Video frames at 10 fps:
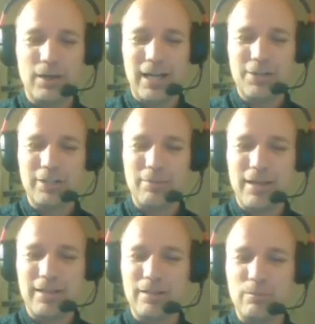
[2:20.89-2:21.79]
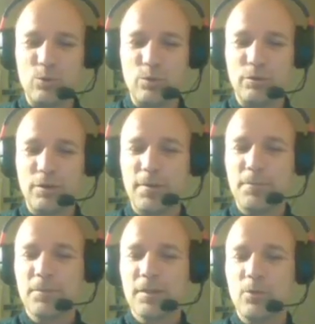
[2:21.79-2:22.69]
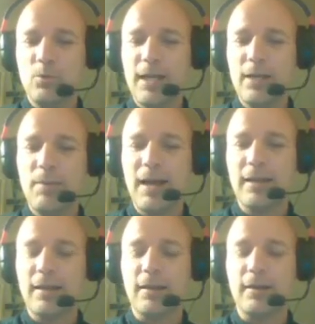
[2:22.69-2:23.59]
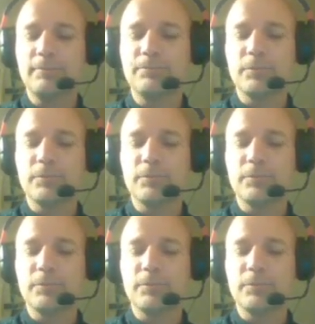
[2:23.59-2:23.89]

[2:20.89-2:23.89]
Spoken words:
actually makes a move right about here.